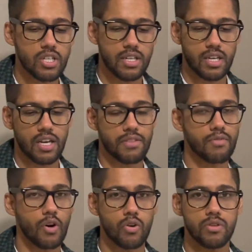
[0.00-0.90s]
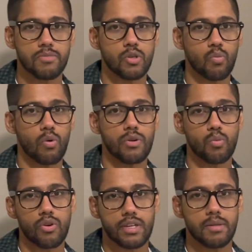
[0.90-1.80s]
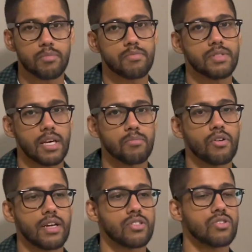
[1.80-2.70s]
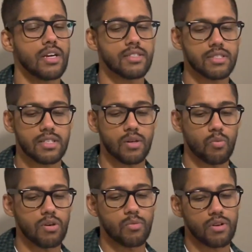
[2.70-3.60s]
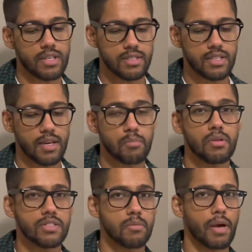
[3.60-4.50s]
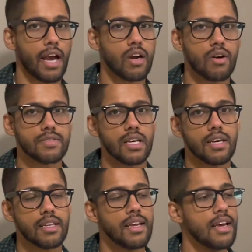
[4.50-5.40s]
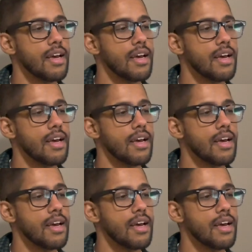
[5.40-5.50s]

going to cut the volume to 1 working set per exercise instead of 1 working set plus a back off set.